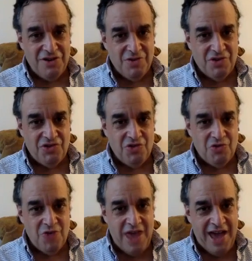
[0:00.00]
because you're
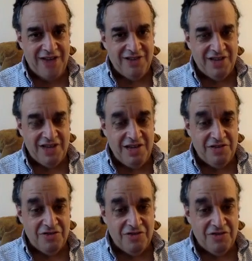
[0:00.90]
reacting
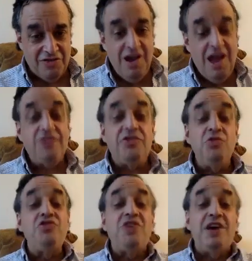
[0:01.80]
either, as you
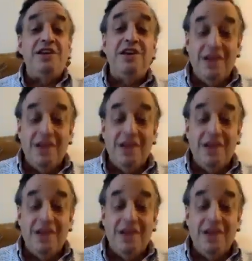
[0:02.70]
said,